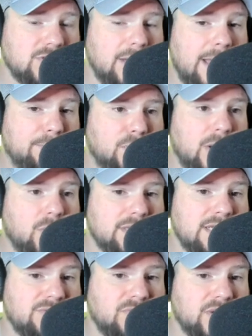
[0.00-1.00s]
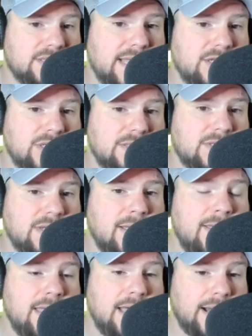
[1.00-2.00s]
So my priorities for extensions
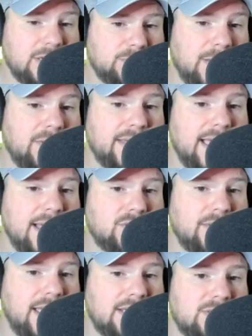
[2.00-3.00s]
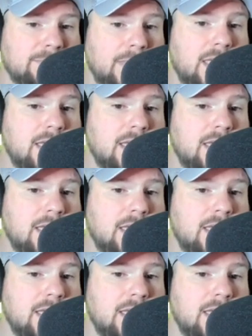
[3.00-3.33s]
on expiring contracts